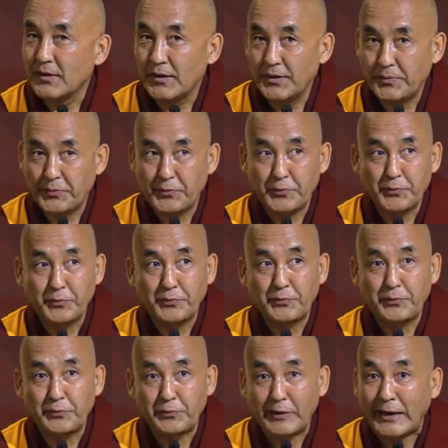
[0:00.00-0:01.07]
if
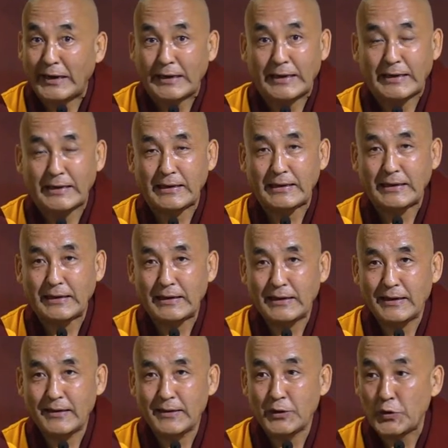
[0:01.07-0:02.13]
you really
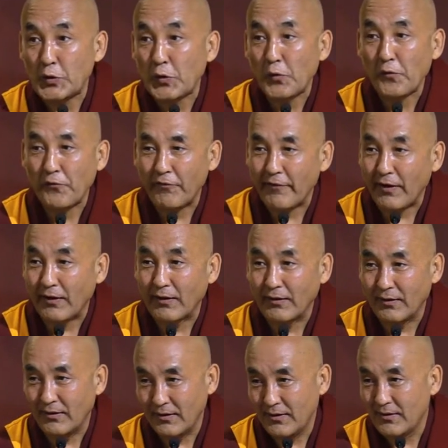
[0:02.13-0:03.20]
know
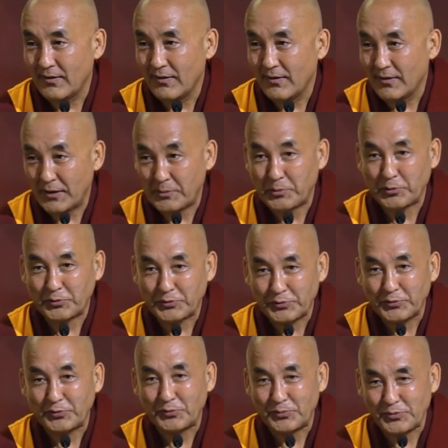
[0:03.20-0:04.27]
well about the
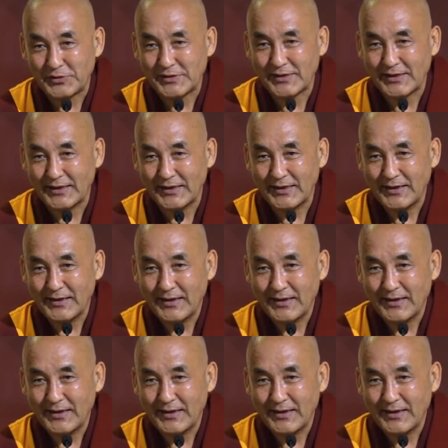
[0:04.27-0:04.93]
Guru Rinpoche,